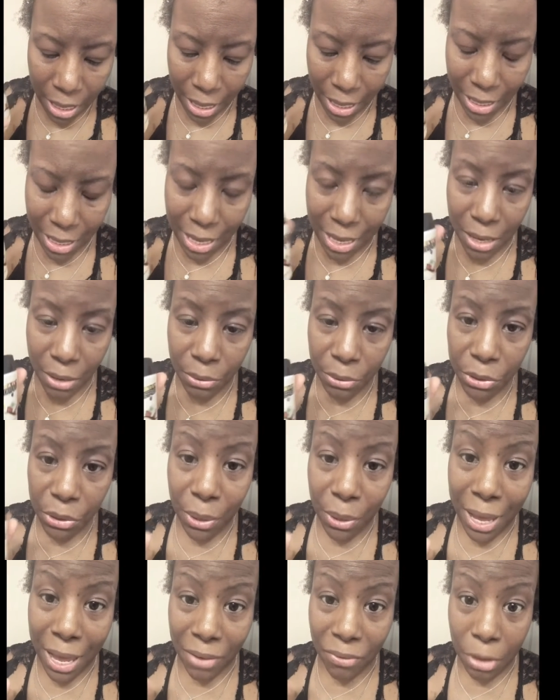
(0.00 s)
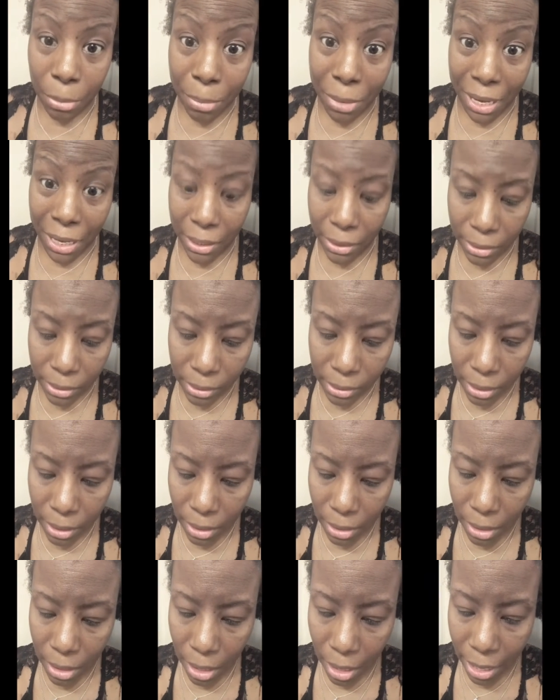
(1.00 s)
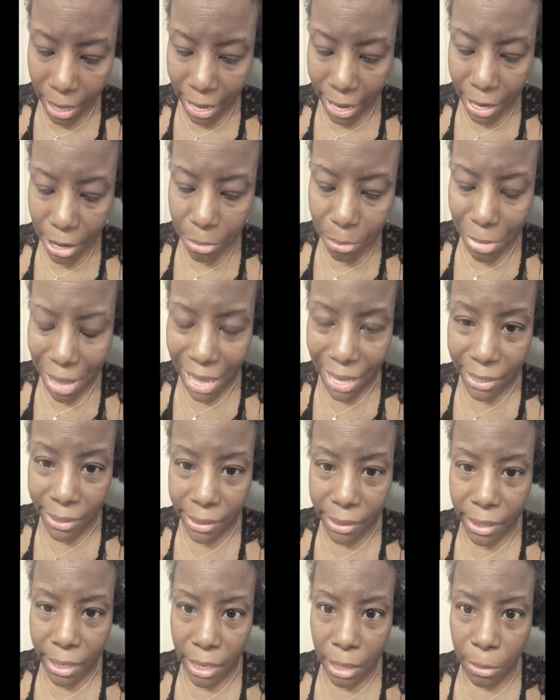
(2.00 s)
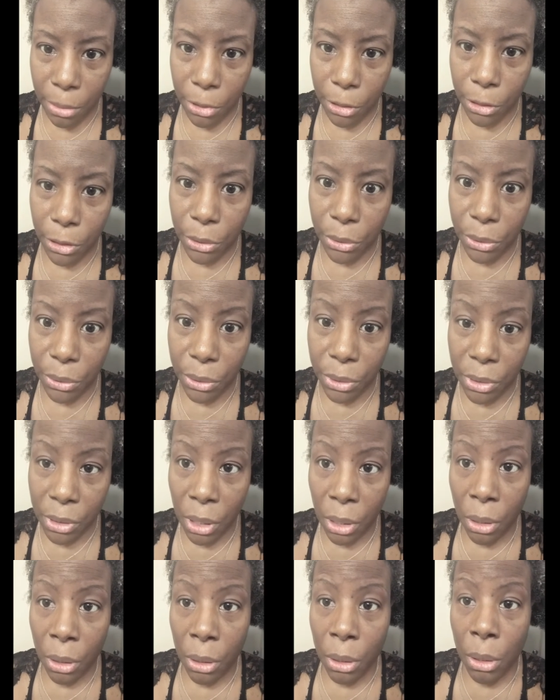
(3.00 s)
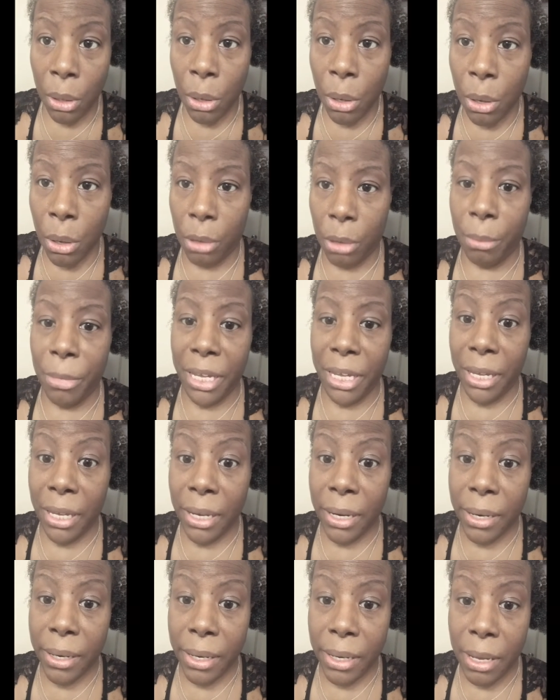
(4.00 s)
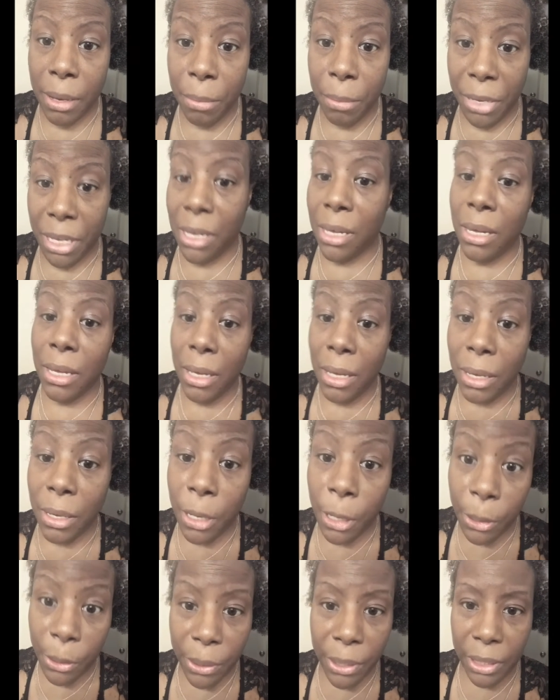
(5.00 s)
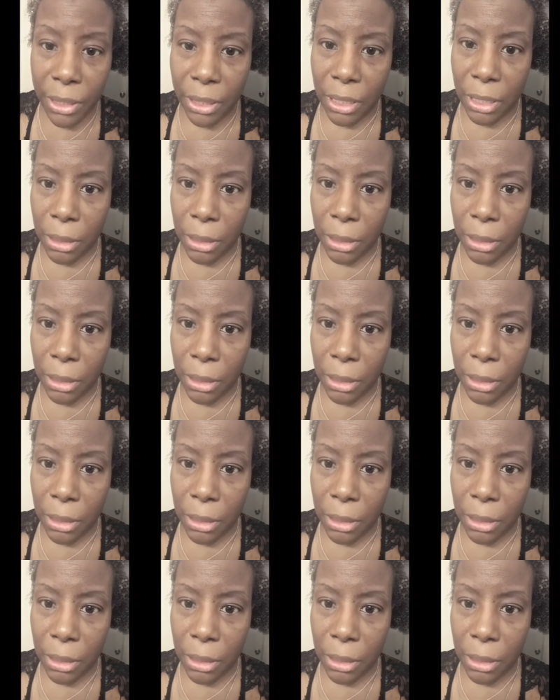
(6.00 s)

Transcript: And I also have a base, a hair mask that I'm going to use on my hair that I'm making currently.